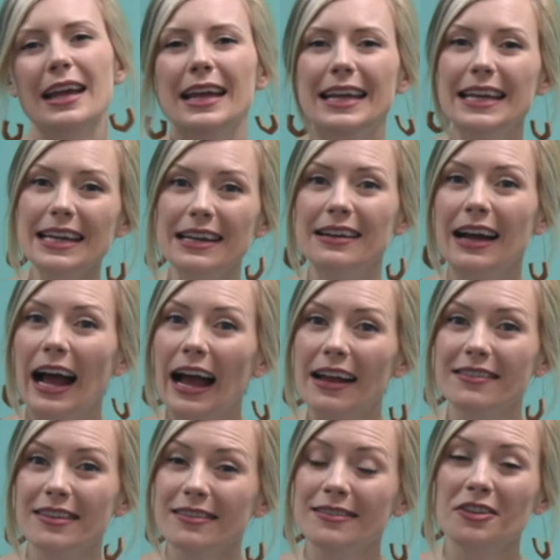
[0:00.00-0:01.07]
He
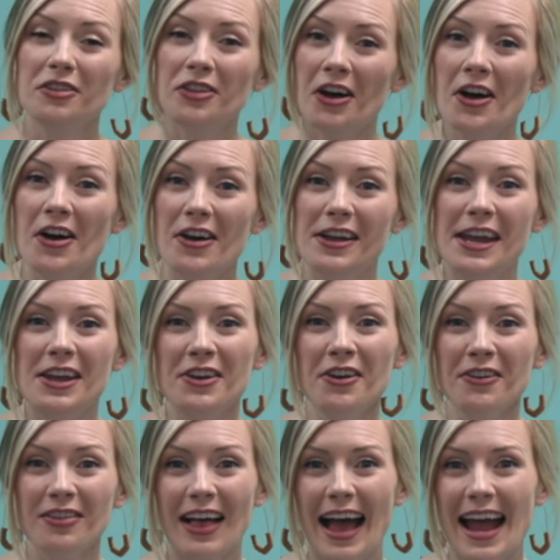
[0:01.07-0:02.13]
guides us along in
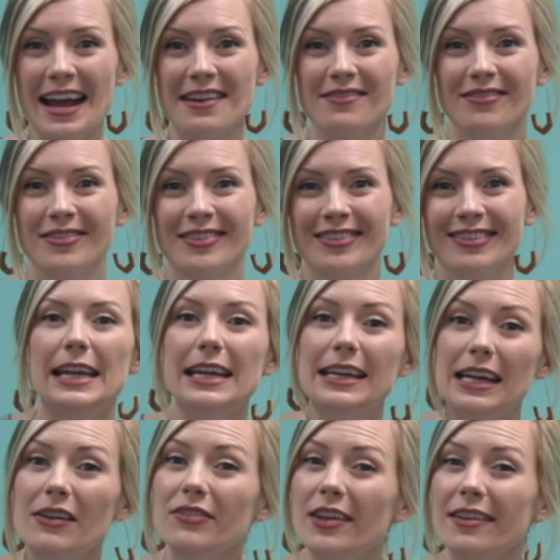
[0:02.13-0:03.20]
our lives. He
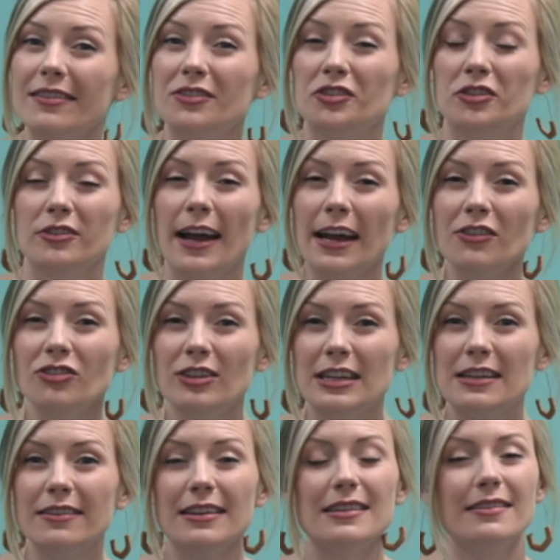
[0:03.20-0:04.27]
gives us
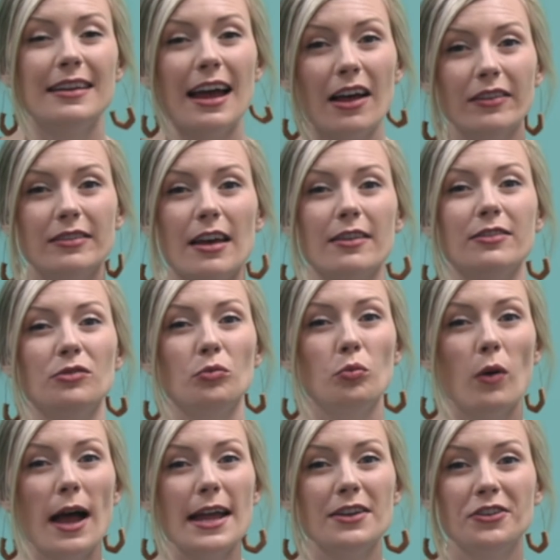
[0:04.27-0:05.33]
directions and tells us
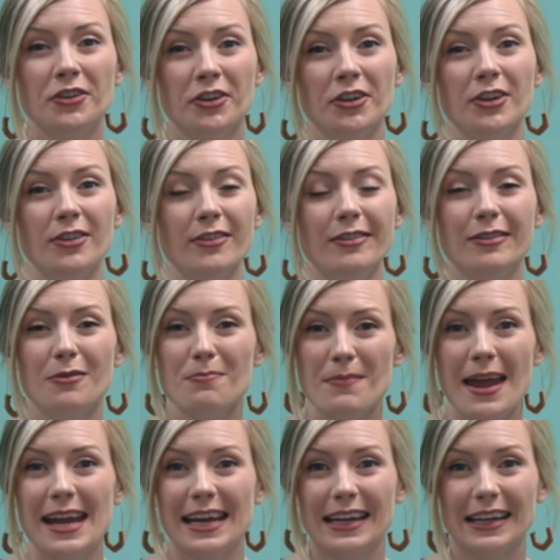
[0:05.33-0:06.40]
what turns to
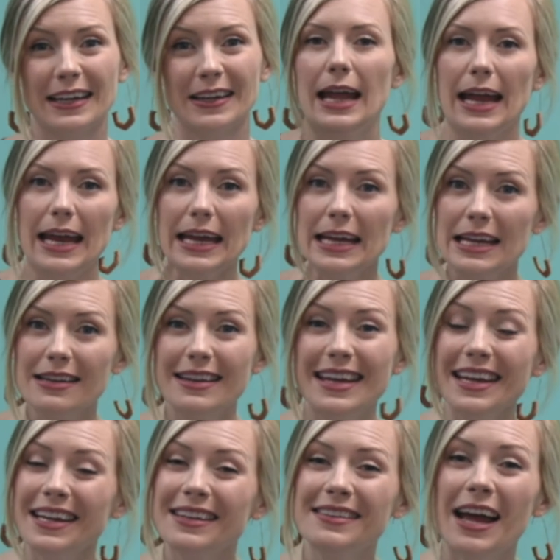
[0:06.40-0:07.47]
make. And
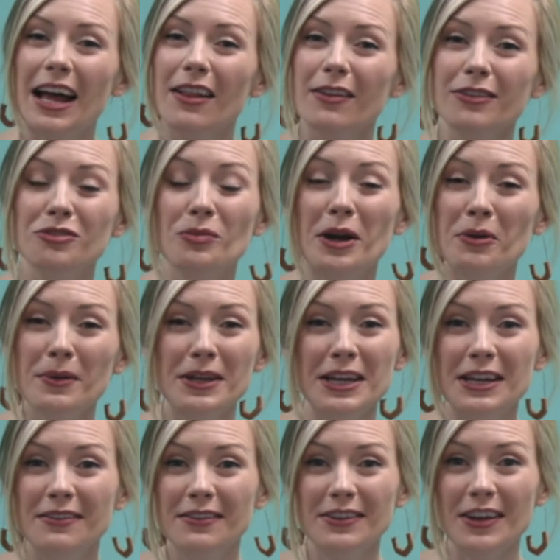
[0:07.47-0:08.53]
he can tell us where we
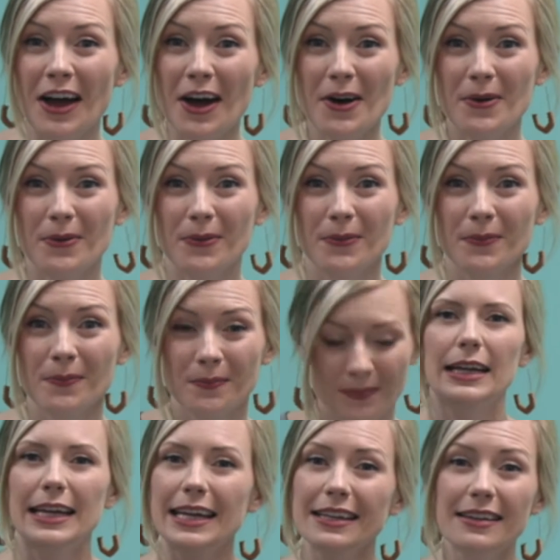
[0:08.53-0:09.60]
need to go.
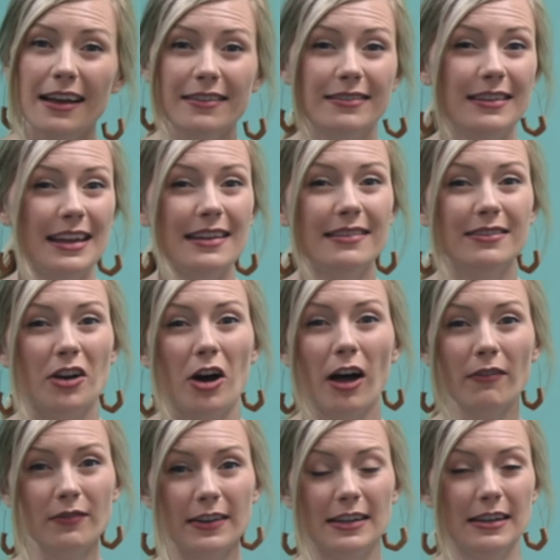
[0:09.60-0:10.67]
He does this
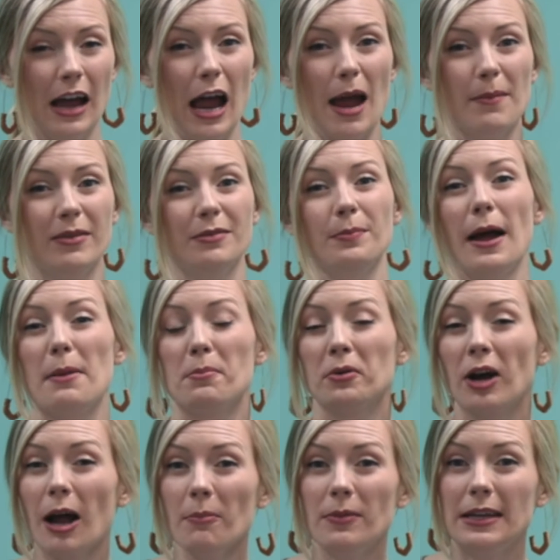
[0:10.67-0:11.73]
oftentimes by
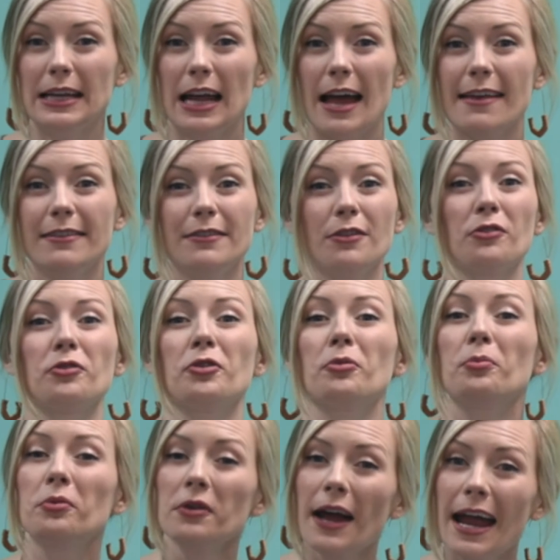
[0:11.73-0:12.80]
prompting us through
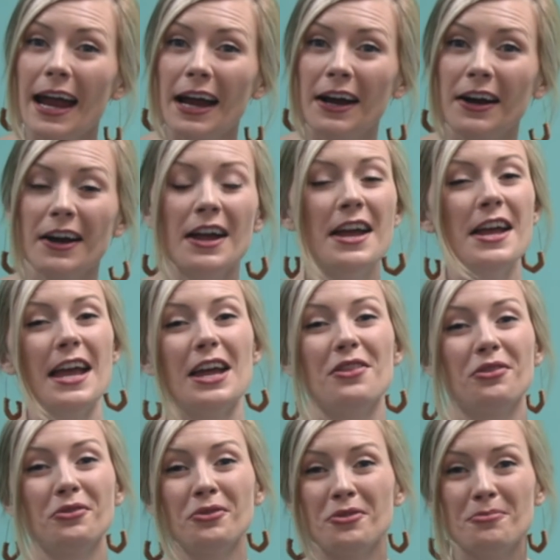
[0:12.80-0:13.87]
prayer
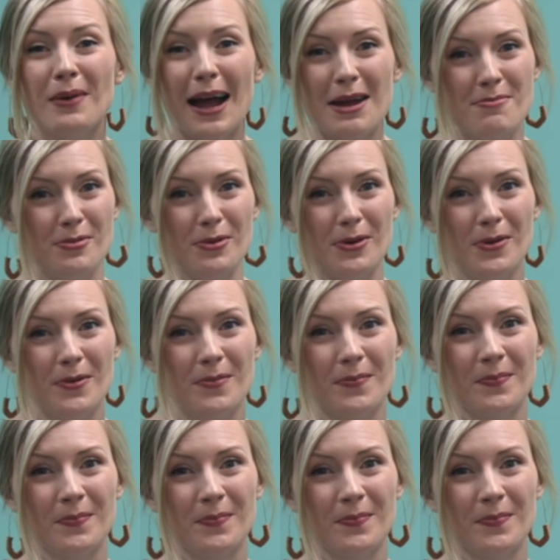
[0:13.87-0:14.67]
and through the Bible.